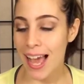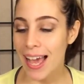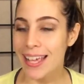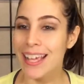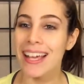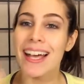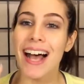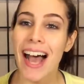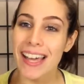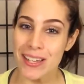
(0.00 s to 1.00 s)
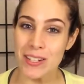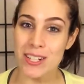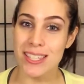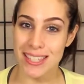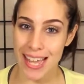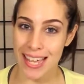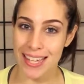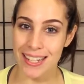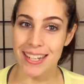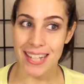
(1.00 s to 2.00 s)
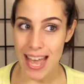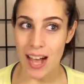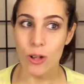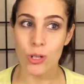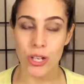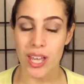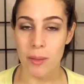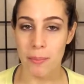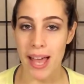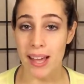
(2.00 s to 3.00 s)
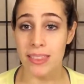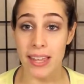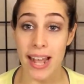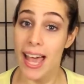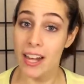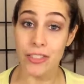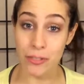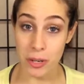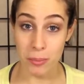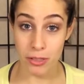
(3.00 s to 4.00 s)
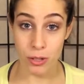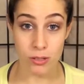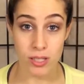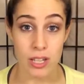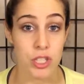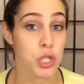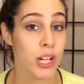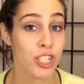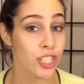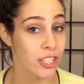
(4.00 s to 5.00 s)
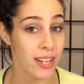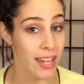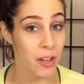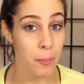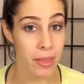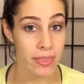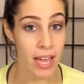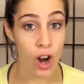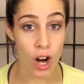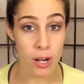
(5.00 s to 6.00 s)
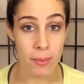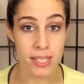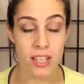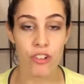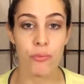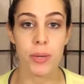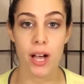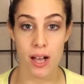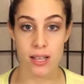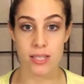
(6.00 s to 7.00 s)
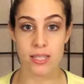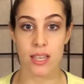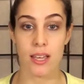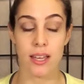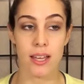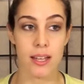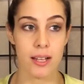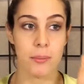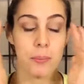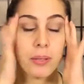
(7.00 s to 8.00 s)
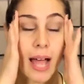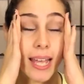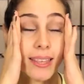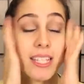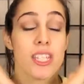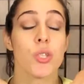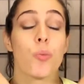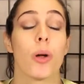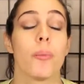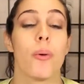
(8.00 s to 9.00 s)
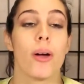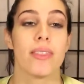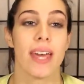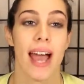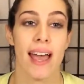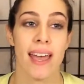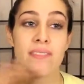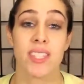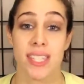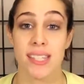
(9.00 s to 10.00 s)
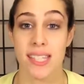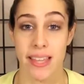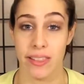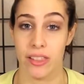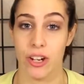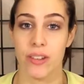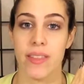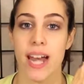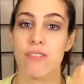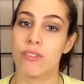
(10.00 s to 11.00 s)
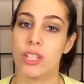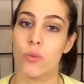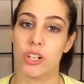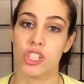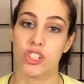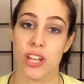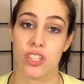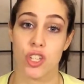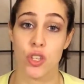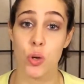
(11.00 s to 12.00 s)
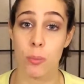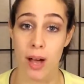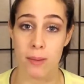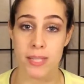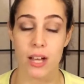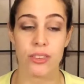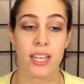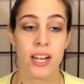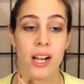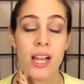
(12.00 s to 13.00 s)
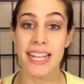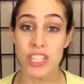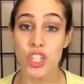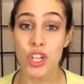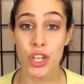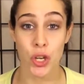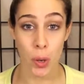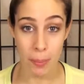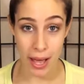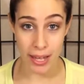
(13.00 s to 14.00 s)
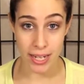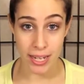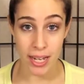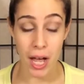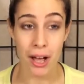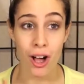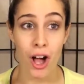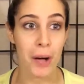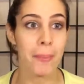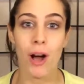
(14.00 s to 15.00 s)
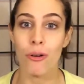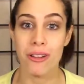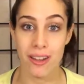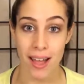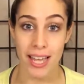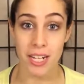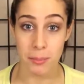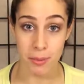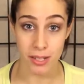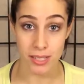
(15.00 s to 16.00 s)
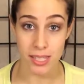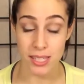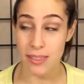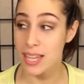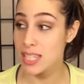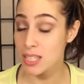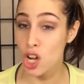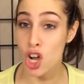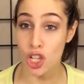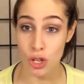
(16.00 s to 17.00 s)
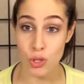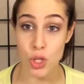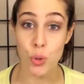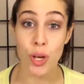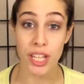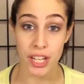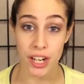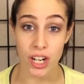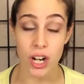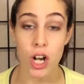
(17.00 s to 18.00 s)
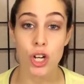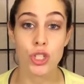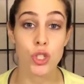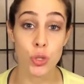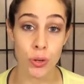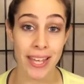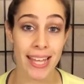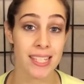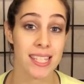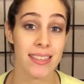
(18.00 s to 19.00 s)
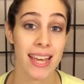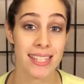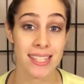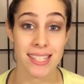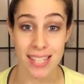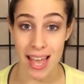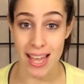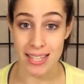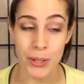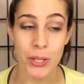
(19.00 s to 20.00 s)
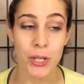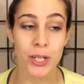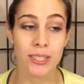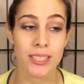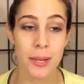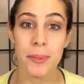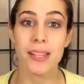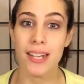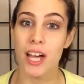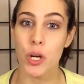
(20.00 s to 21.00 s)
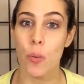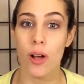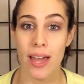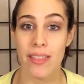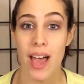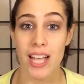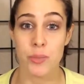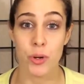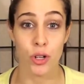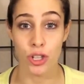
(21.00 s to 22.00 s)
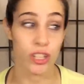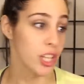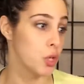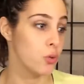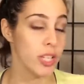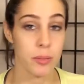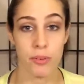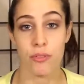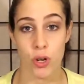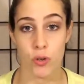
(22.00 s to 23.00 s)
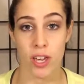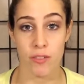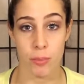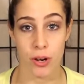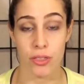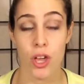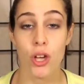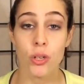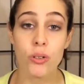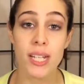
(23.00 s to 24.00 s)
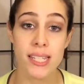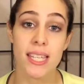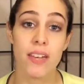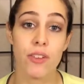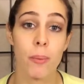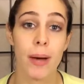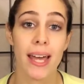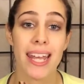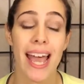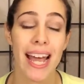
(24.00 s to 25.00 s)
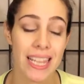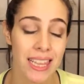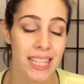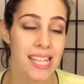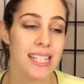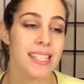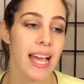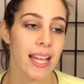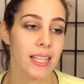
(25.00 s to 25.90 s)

I understand now looking back that I had a 3-month-old son. So I should not have been that hard on myself, because this is one point that I have since then learned that I really want to stress to new moms out there. It took your body about 9 months, that's close to a year, to get to that size. You're typically not going to walk out of the hospital and look like you did before you gave birth. You need to give your body at least